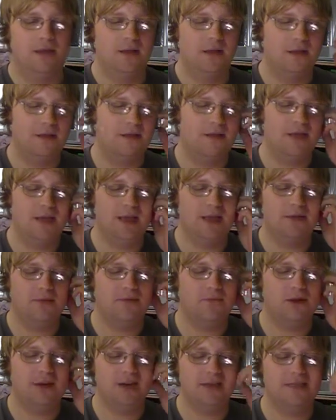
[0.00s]

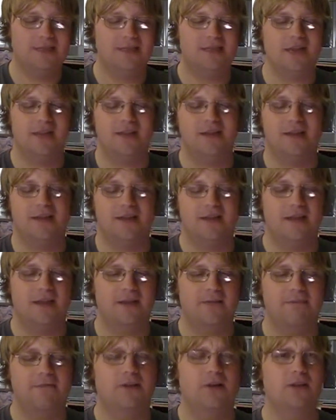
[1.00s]
when I said that
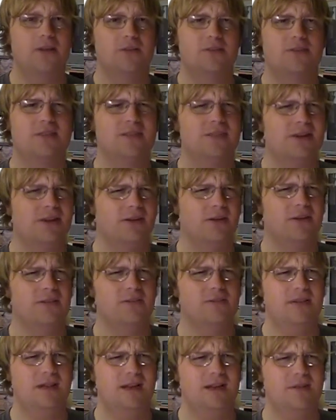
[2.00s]
they follow
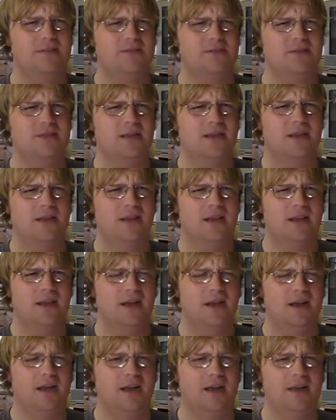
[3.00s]
stereotypes
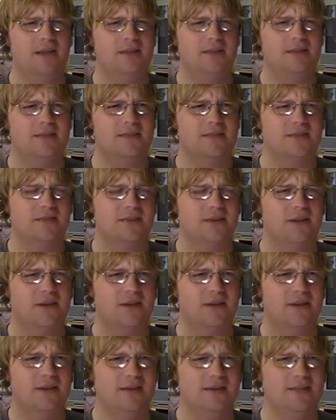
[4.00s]
in the
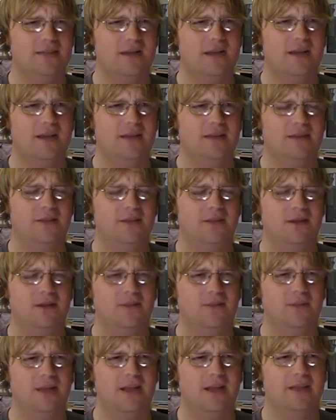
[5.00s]
series,
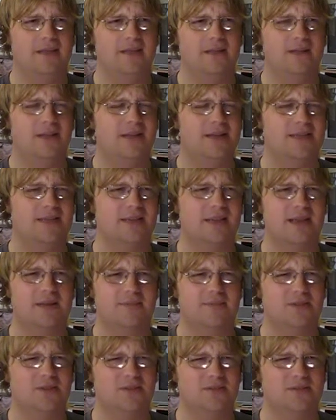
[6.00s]
like the classic
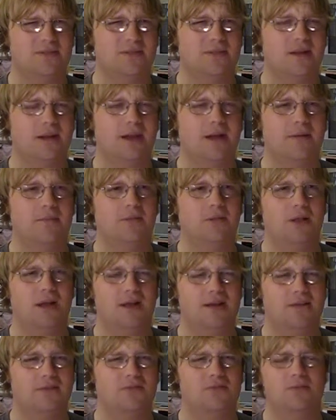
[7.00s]
episode
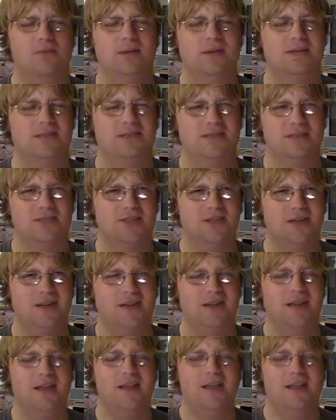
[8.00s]
plot twists and shit,